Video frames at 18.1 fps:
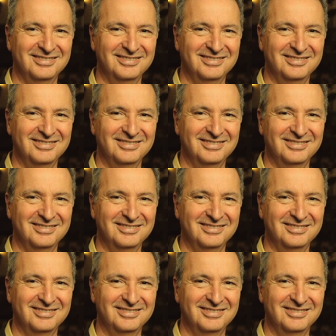
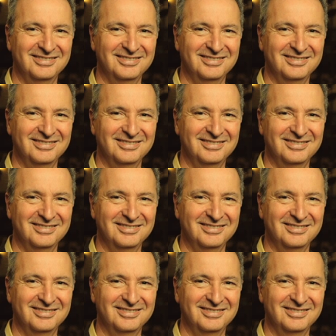
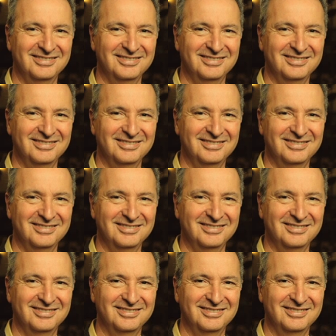
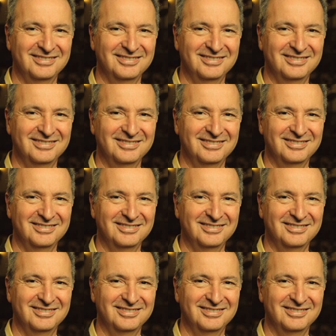
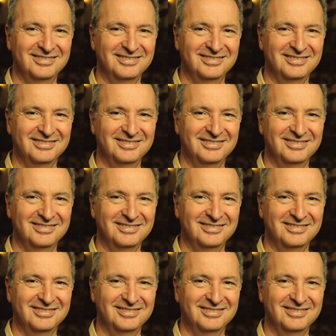
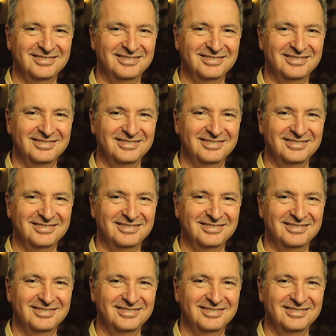
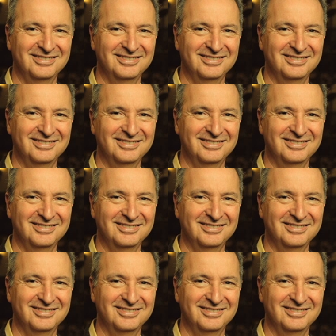[no speech]